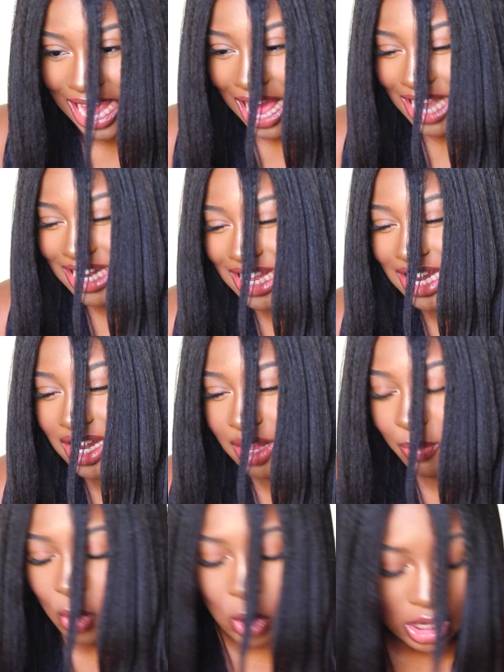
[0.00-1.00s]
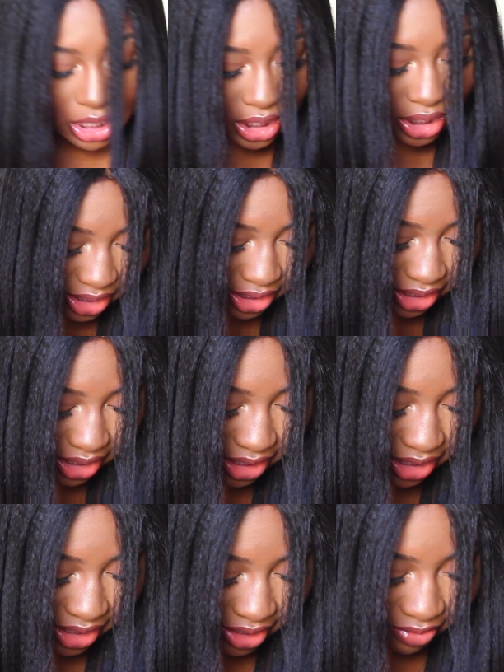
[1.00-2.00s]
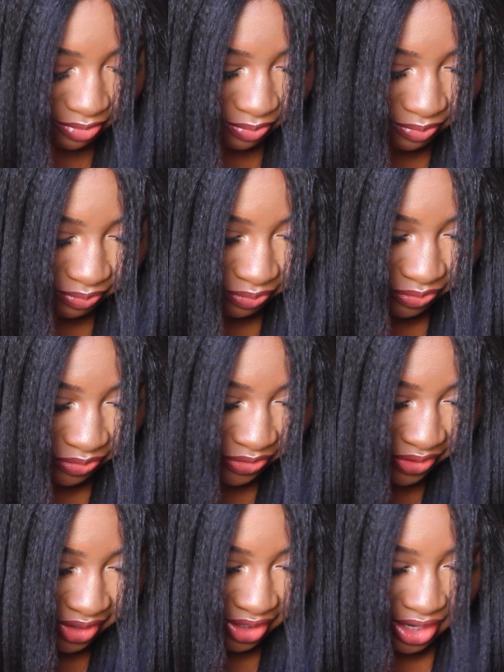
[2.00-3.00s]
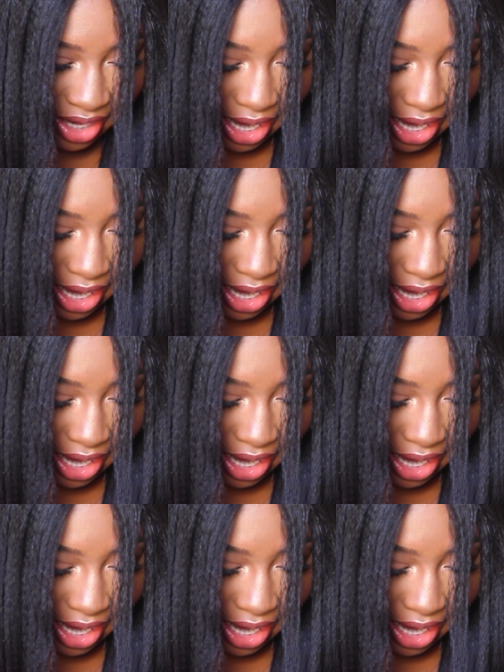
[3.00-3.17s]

I didn't eat any more. It does, so does look like it.